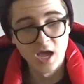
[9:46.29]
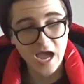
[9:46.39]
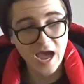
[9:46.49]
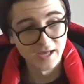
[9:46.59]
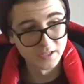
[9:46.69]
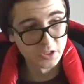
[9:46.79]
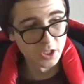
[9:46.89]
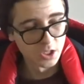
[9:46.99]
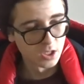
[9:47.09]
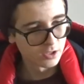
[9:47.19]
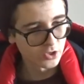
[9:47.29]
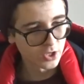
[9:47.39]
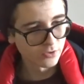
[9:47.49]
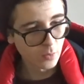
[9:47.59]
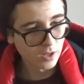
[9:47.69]
And the
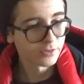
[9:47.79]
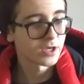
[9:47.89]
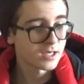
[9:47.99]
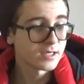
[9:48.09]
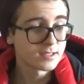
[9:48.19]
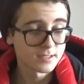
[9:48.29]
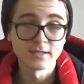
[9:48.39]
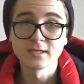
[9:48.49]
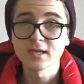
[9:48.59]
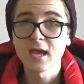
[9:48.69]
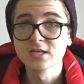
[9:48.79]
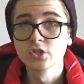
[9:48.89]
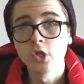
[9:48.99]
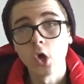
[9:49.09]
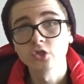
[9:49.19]
thing, the one key to this is
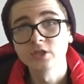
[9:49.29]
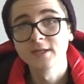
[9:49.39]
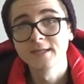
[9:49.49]
not to